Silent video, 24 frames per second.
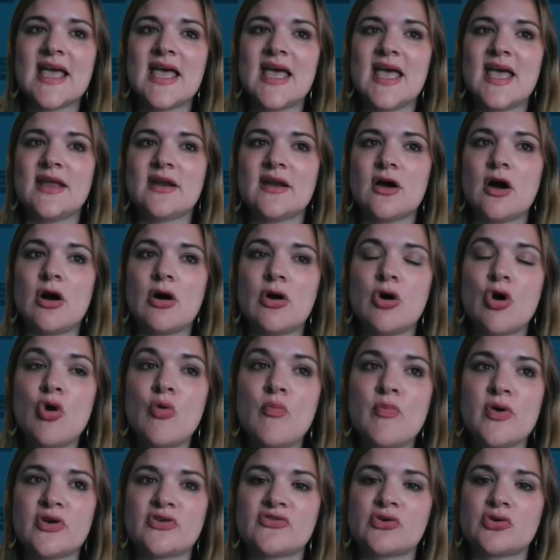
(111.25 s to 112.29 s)
and
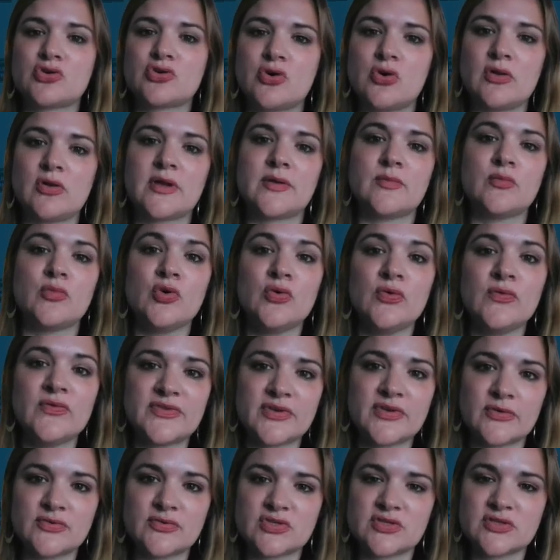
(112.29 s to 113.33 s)
open road tolling moves
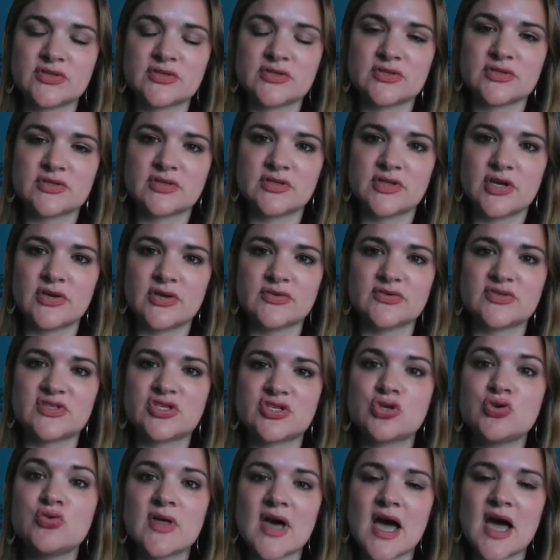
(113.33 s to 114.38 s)
those
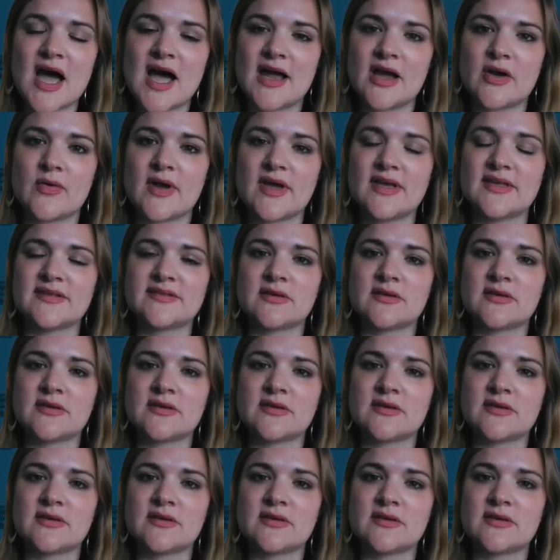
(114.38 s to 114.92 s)
to the highway.